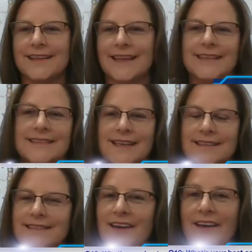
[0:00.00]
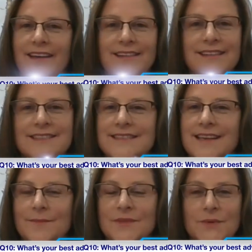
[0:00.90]
It's kind of the
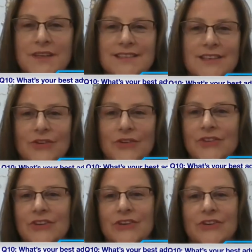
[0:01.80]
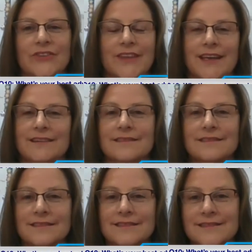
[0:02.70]
same as what I said earlier. Like,
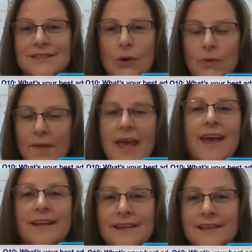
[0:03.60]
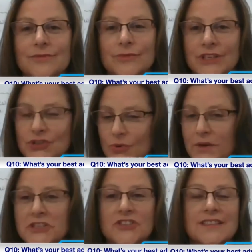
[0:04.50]
don't panic, read your
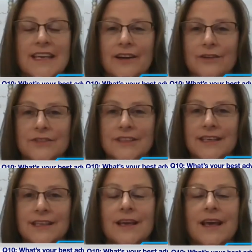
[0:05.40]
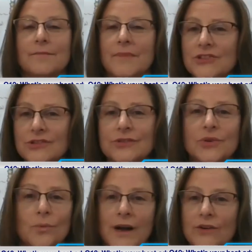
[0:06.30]
questions carefully, make sure
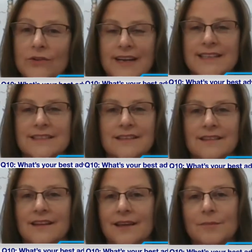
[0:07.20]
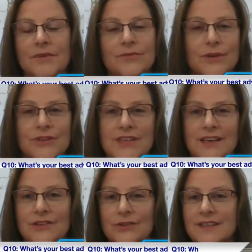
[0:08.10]
you're well rested the night before you
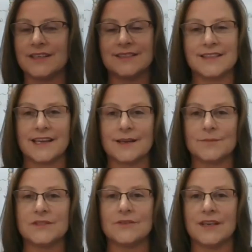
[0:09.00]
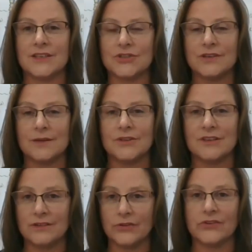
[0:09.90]
take your exam so that you're able to
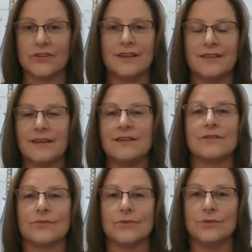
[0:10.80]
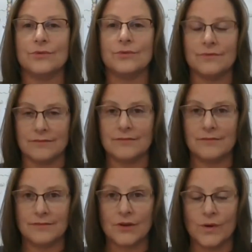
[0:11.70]
clearly think through
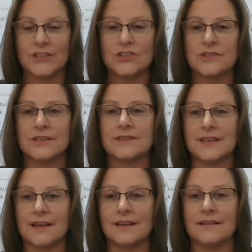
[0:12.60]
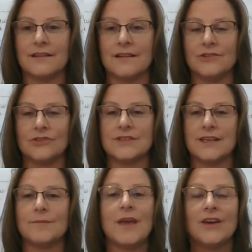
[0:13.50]
the questions and
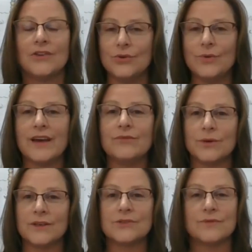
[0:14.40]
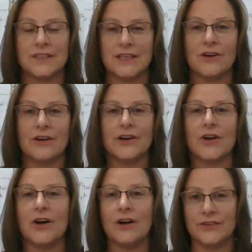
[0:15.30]
understand them. You have worked really hard
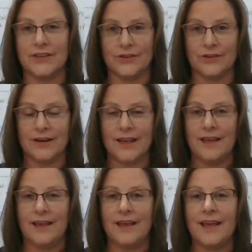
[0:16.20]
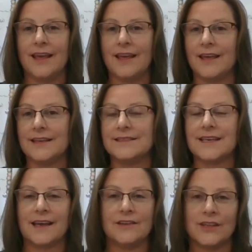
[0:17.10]
all year.
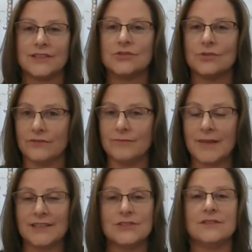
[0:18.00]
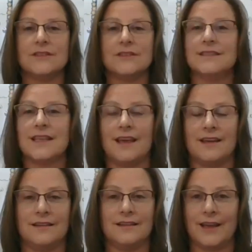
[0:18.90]
And I know that's true of my students,
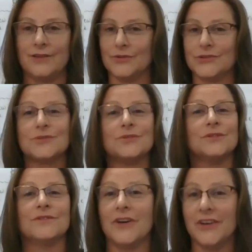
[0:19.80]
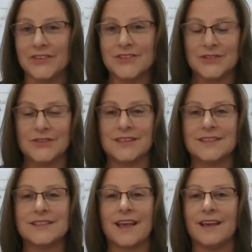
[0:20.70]
and I know it's true of all the
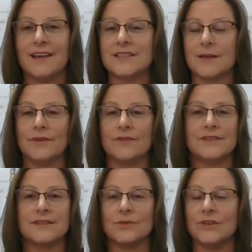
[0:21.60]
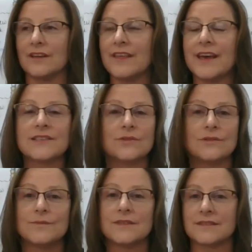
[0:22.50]
students, and some of us are in the
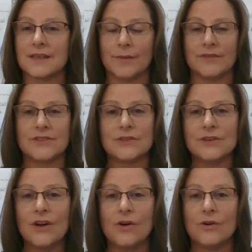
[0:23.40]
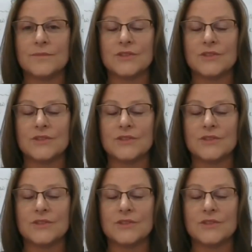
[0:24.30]
classroom, some of us are at home.